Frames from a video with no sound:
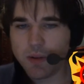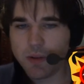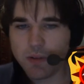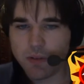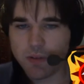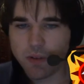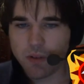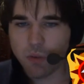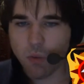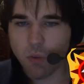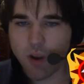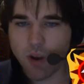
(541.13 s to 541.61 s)

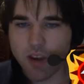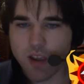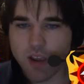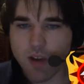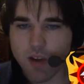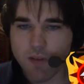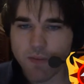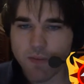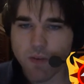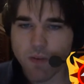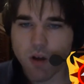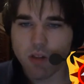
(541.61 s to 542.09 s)
When
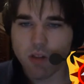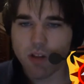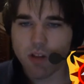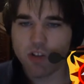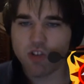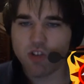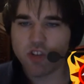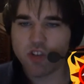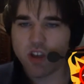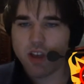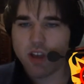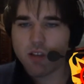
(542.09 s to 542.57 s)
you follow
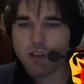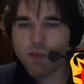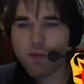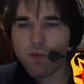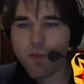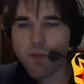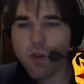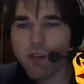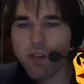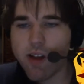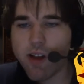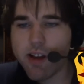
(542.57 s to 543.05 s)
chess
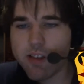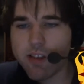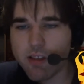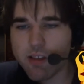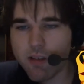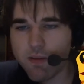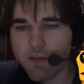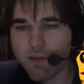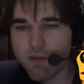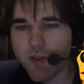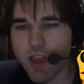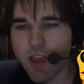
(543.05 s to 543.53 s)

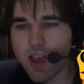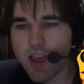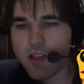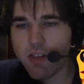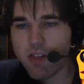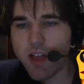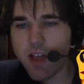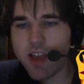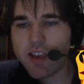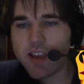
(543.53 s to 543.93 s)
philosophy like